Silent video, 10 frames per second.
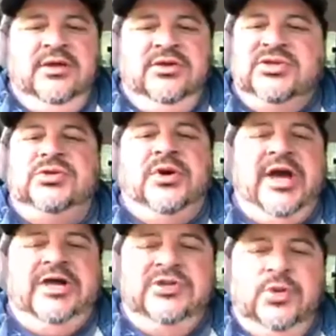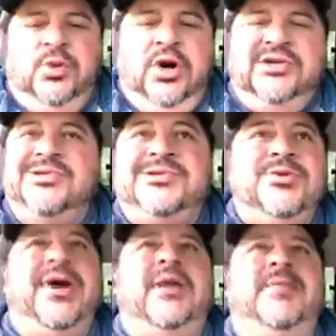you still got to do the work. You
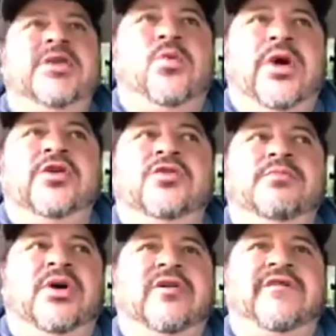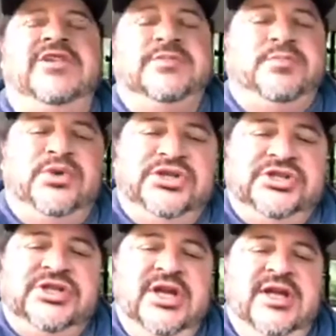still got to be the one who motivates,
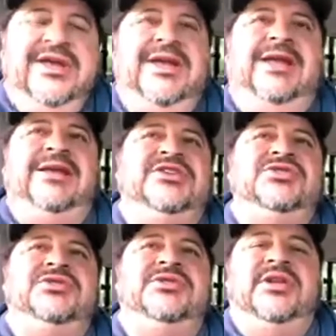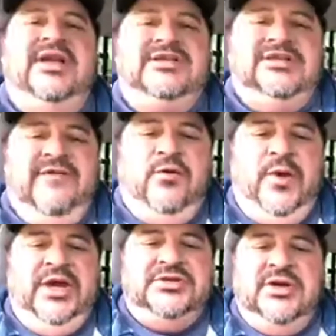pushes, and gets you to the next level,
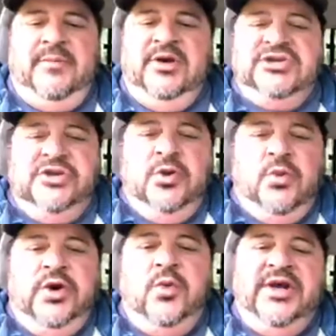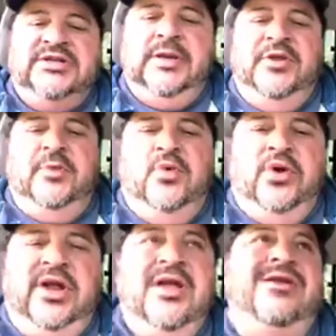wakes you up. Because you're the one who wakes up in the
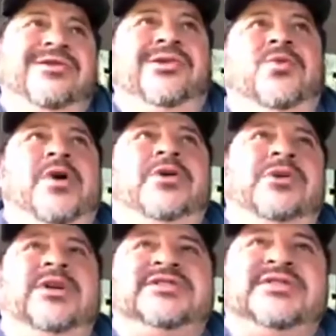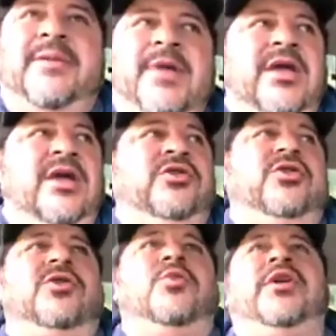morning. You're the one who gets up.
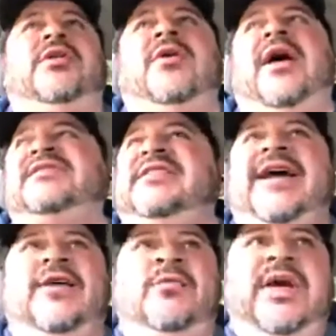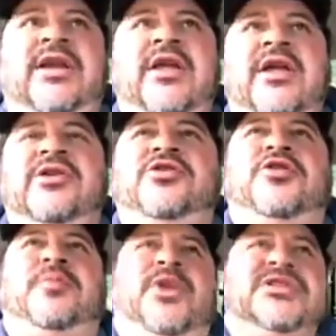You're the one who has to get out of bed. You're
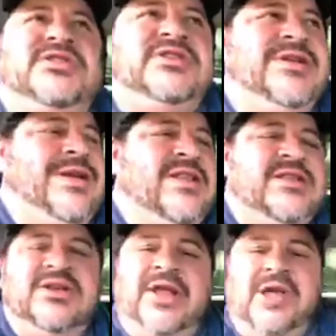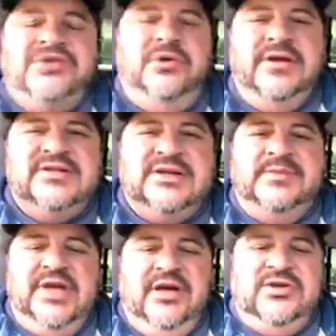the person. And these are logical things that
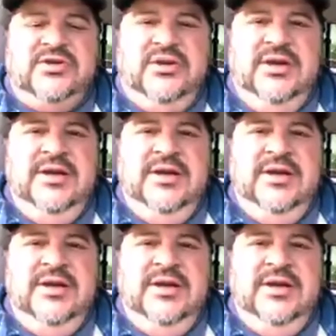I'm telling you.